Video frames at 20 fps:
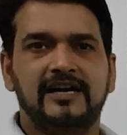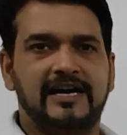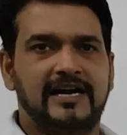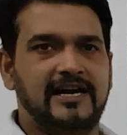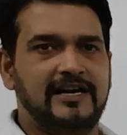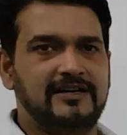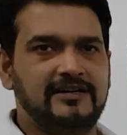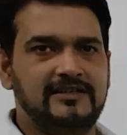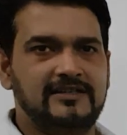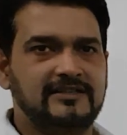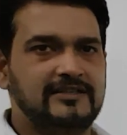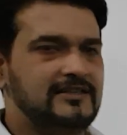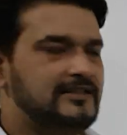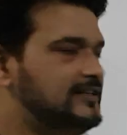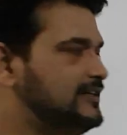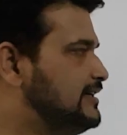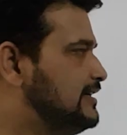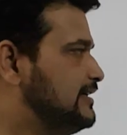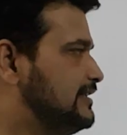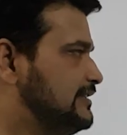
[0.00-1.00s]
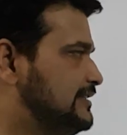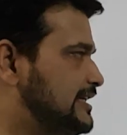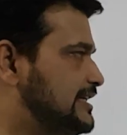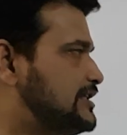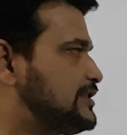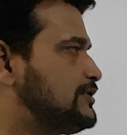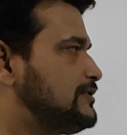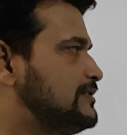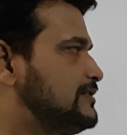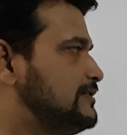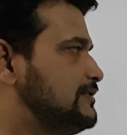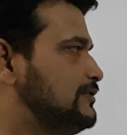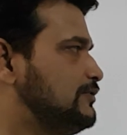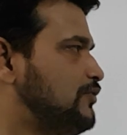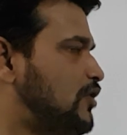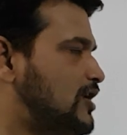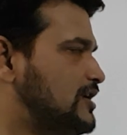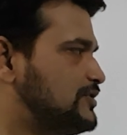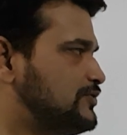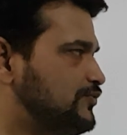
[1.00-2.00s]
and this
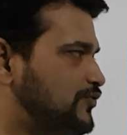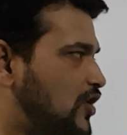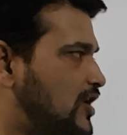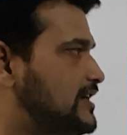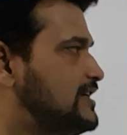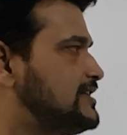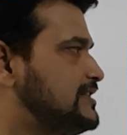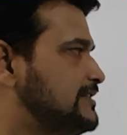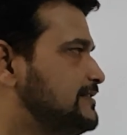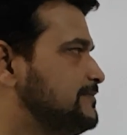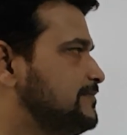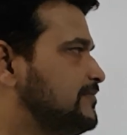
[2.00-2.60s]
was what